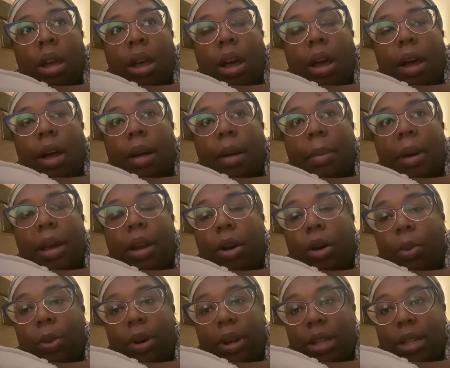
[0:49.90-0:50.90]
Um, I
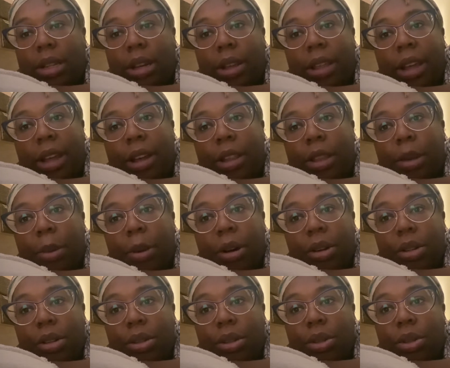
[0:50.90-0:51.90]
don't want to tell that other
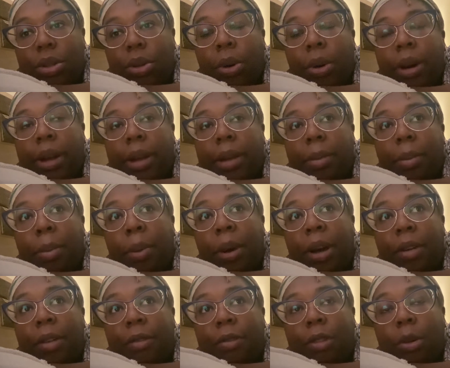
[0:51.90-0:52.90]
person's story,
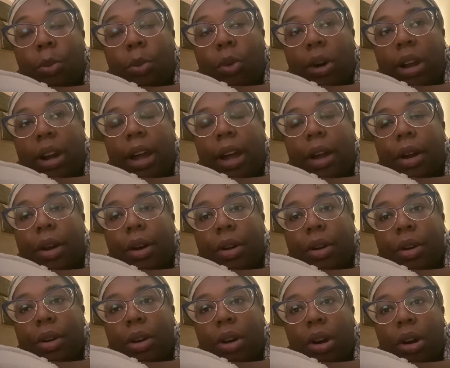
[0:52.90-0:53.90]
but from what I
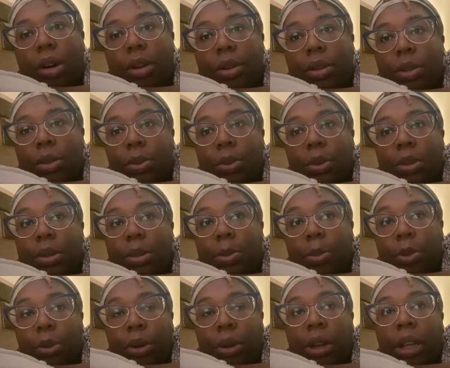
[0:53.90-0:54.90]
heard, hers was
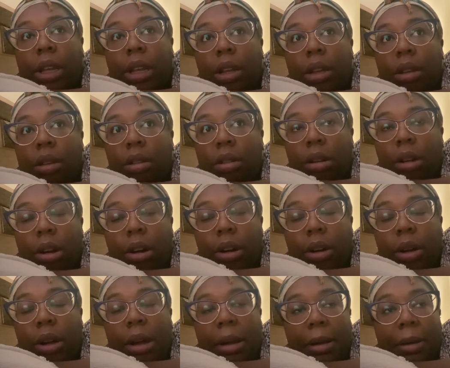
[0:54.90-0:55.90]
pretty, her
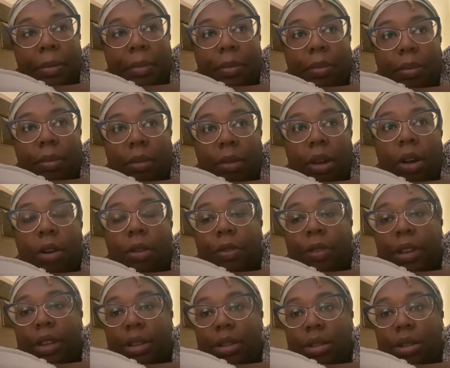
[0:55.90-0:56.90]
um,
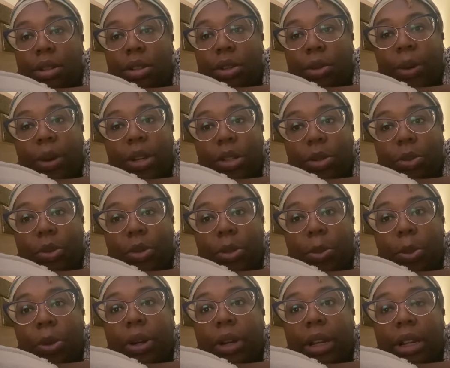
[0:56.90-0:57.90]
COVID situation was
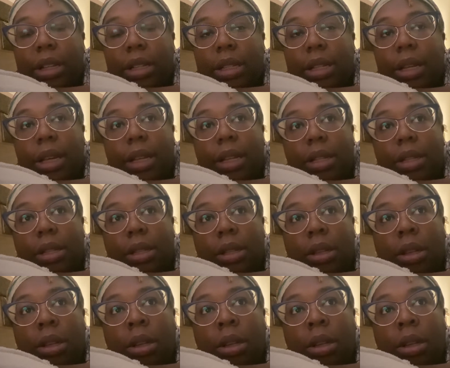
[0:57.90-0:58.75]
pretty intense.